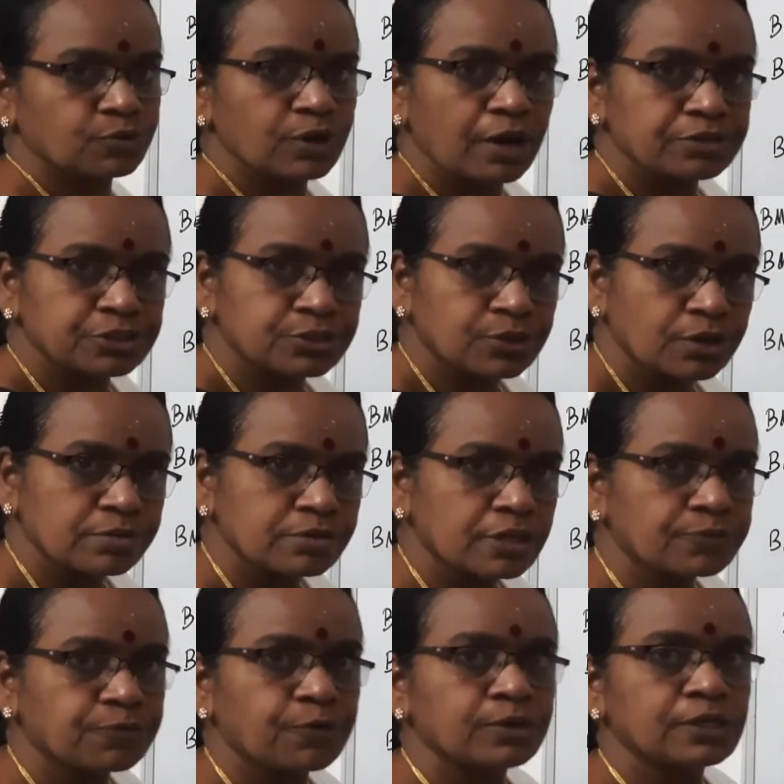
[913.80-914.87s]
So you have to draw
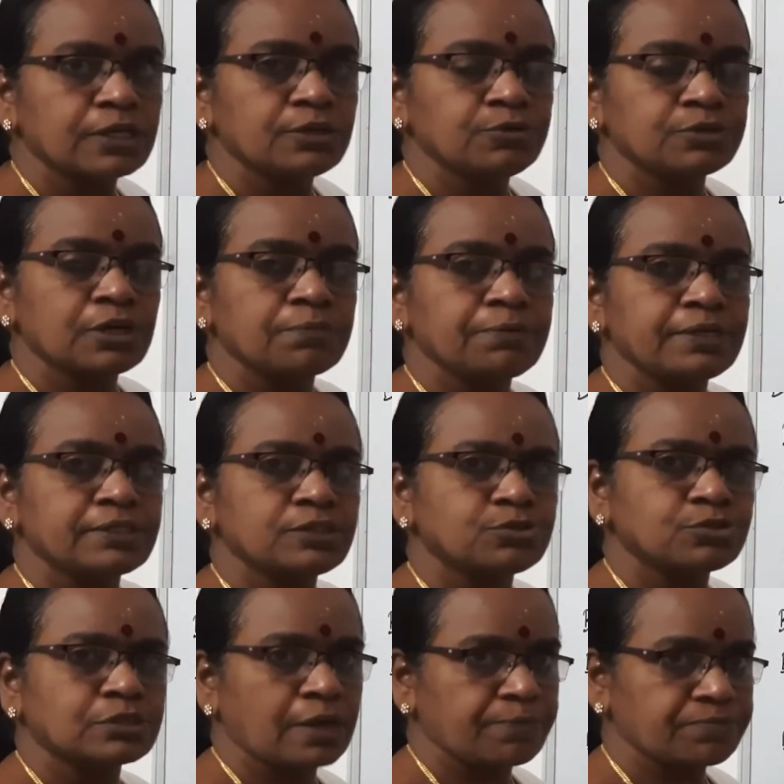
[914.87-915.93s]
640 Newton meter
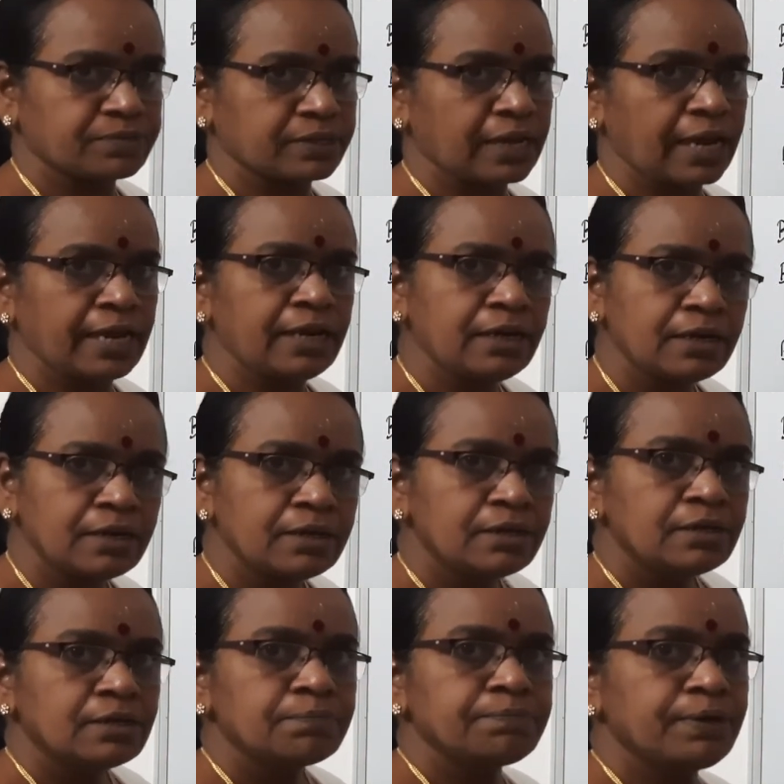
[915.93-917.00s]
to some scale
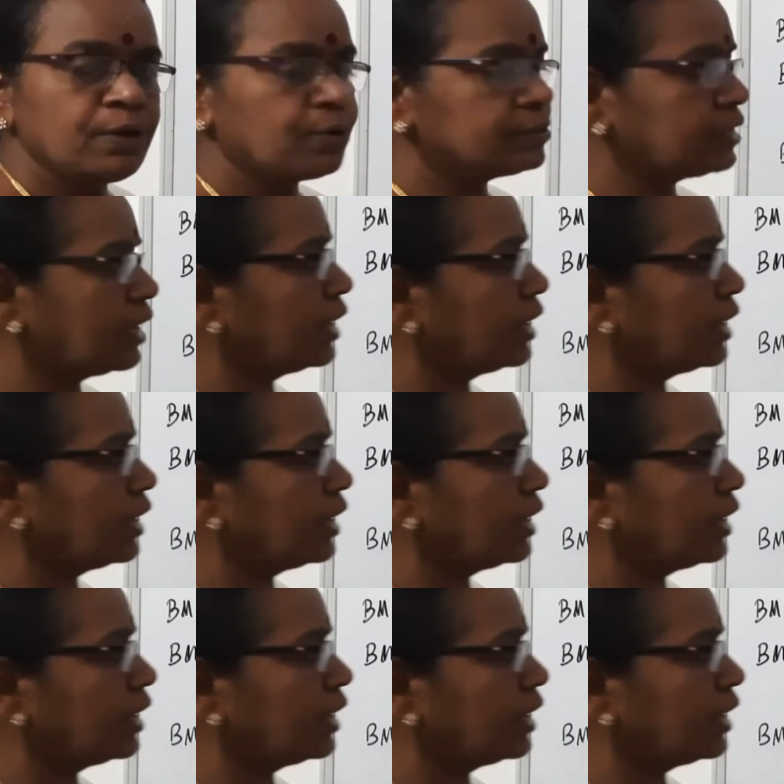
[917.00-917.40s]
below the